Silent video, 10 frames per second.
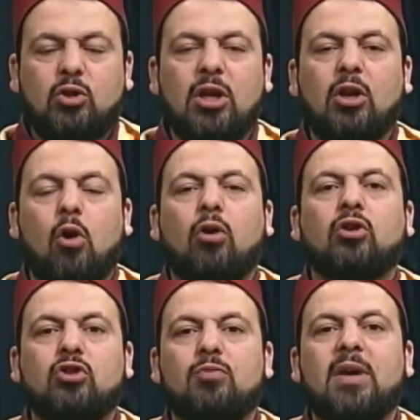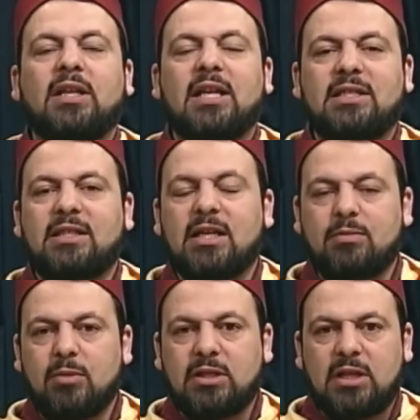in order to make that
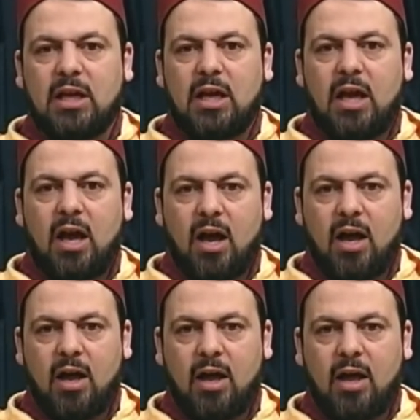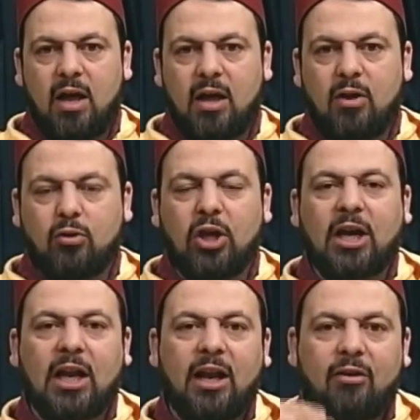statement uh, uh,
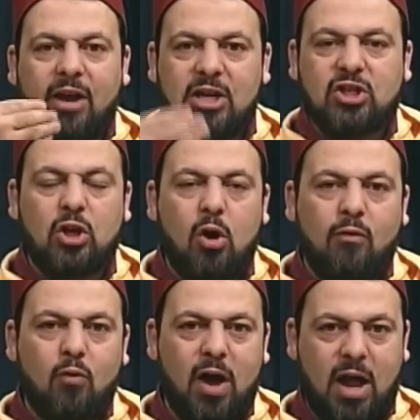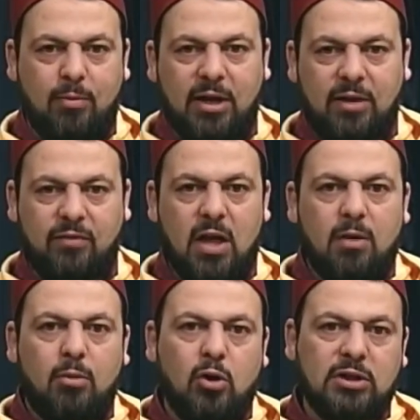declaration of what I believe
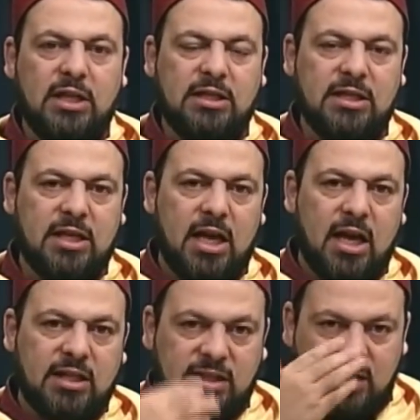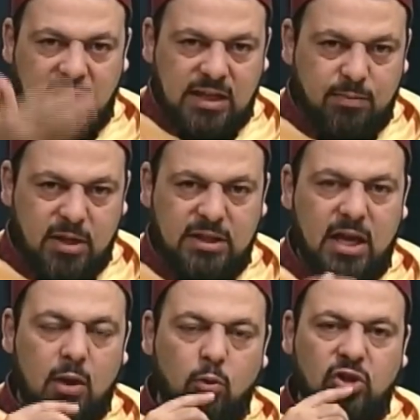because it is a statement
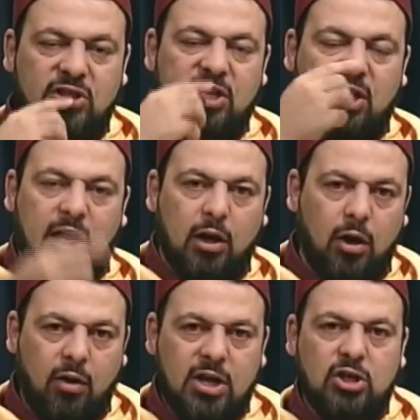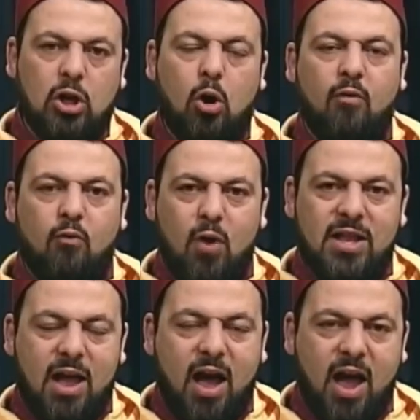which is a declaration of
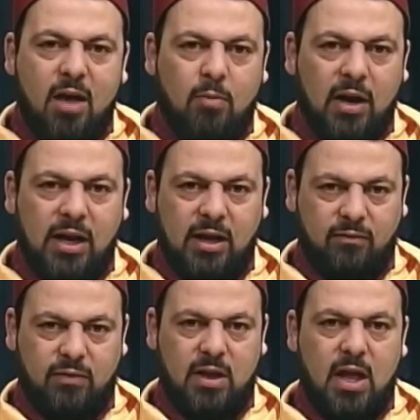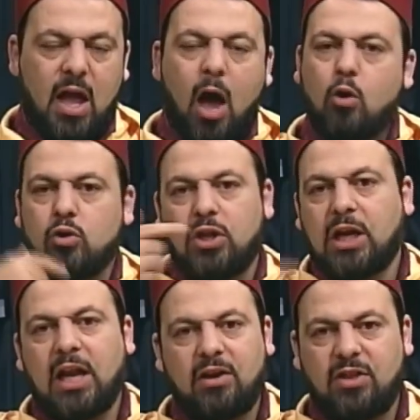what I believe. I could
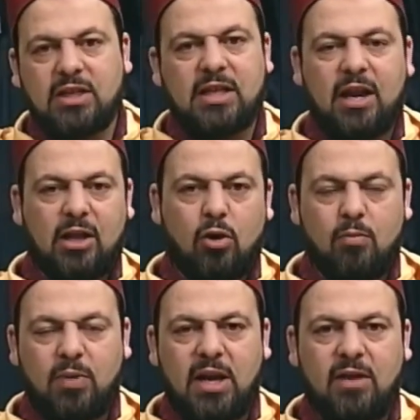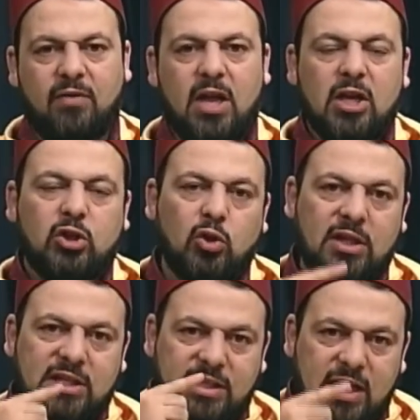declare things that I don't believe. So
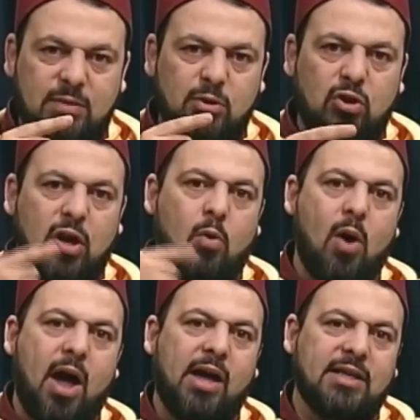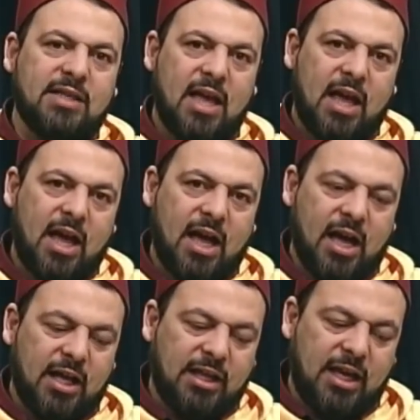the statement requires
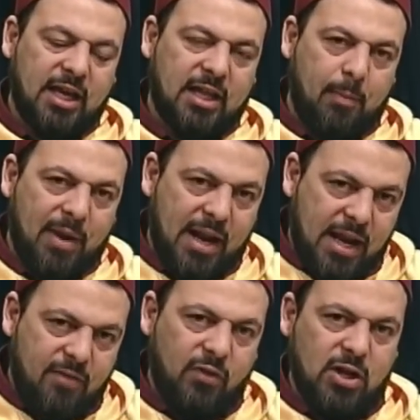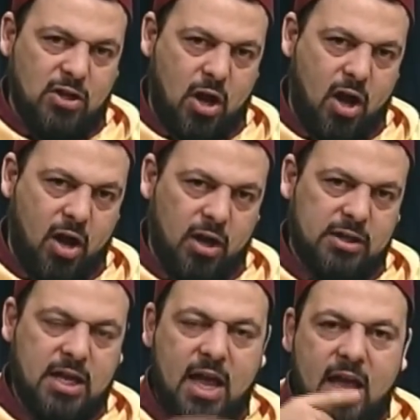uh, the, the belief in the
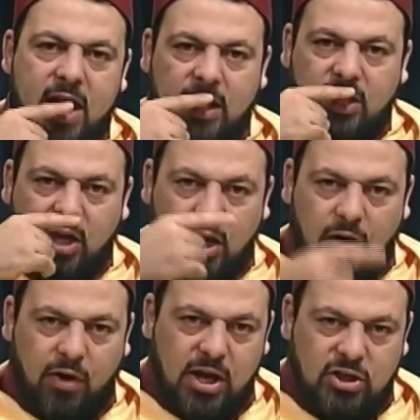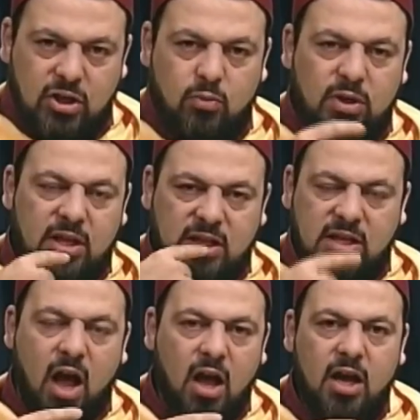heart and declaration with the
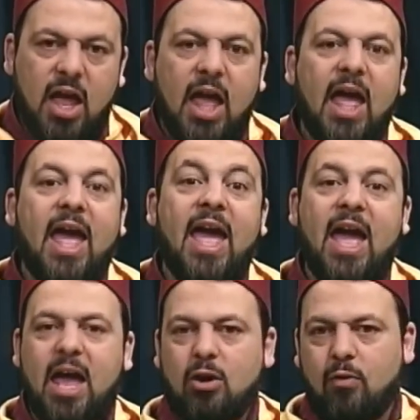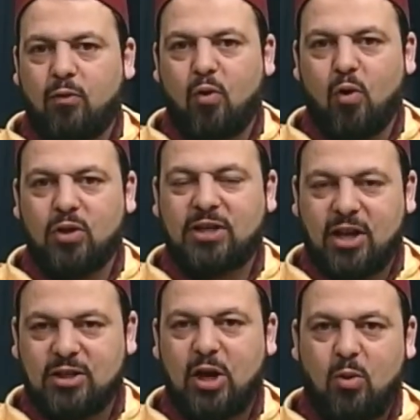tongue, and of course,
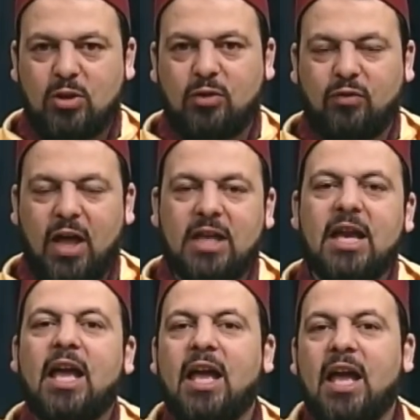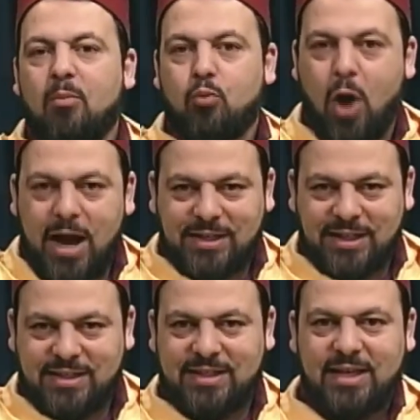consequence of that,
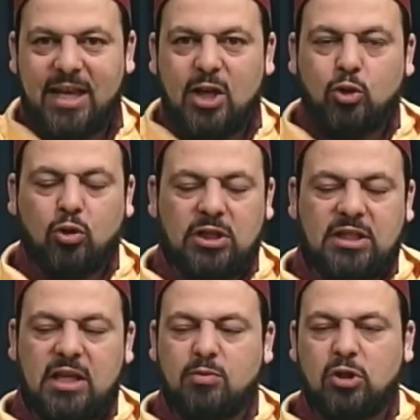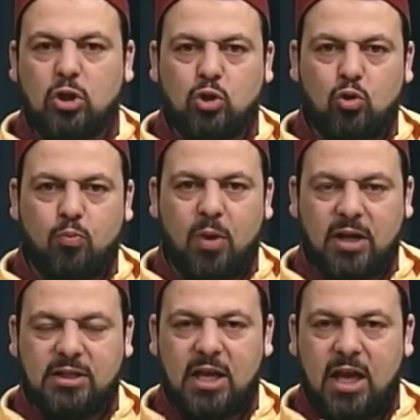practice. So the statement is two
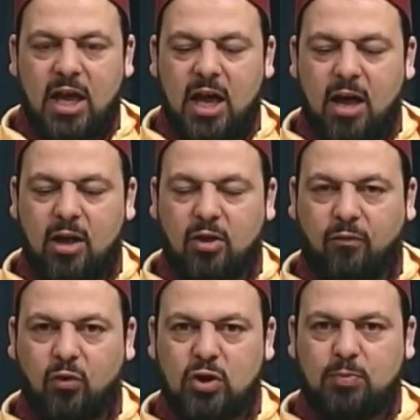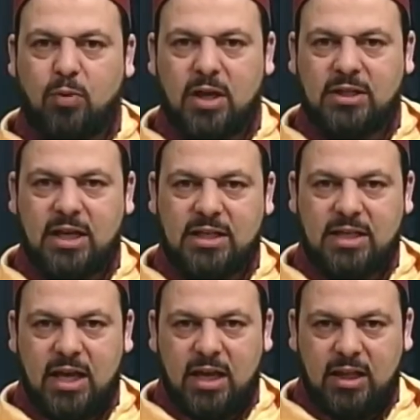parts. Uh, the first part
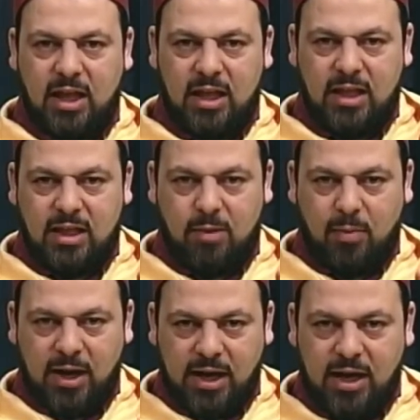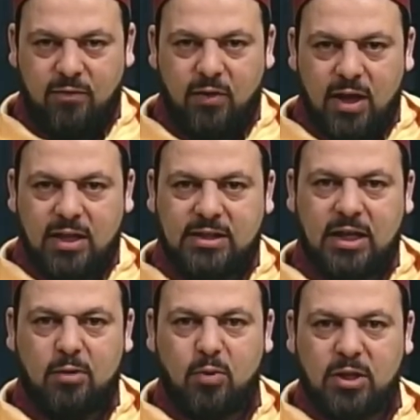is the, the, the belief, and
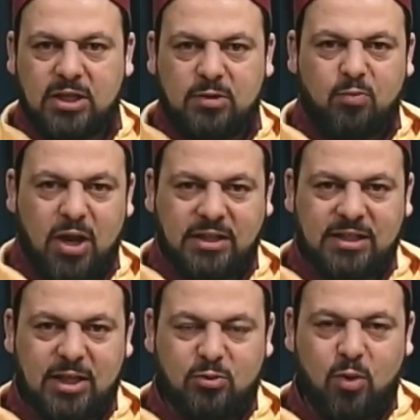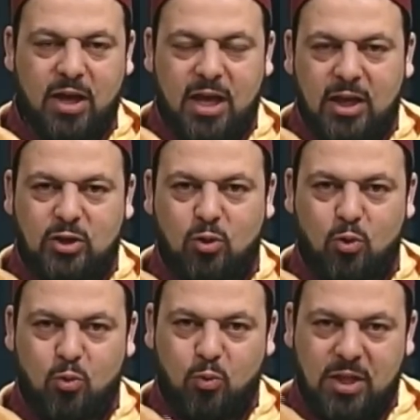second part is practice. That's why.
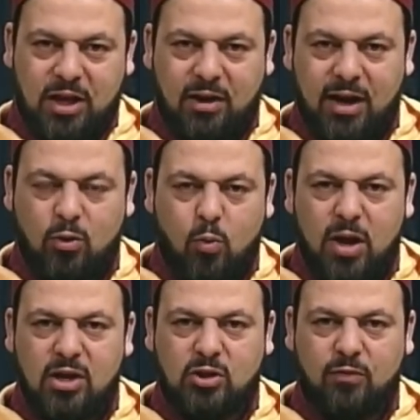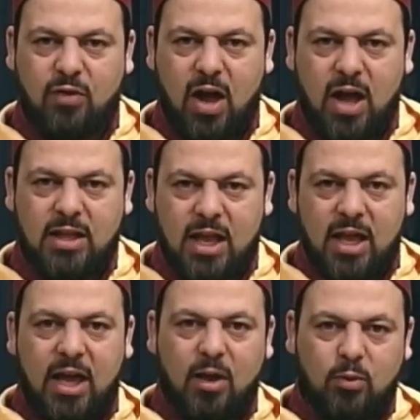So we declare the oneness of God,
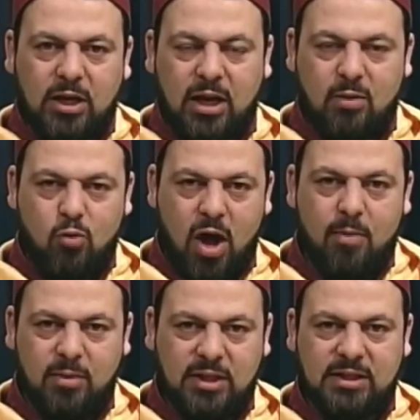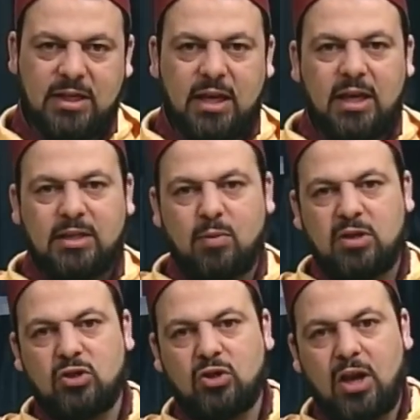and we declare Muhammad is his
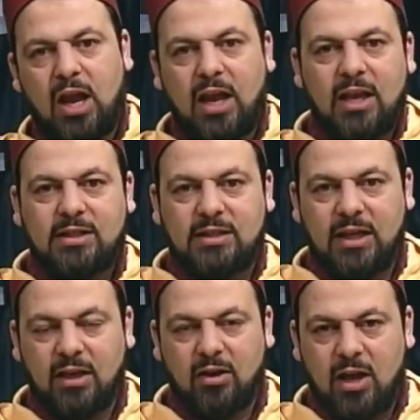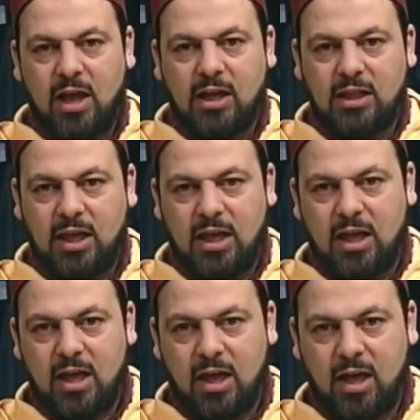messenger. Let's see here the,
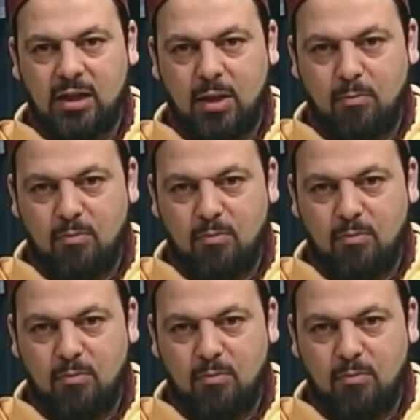uh, the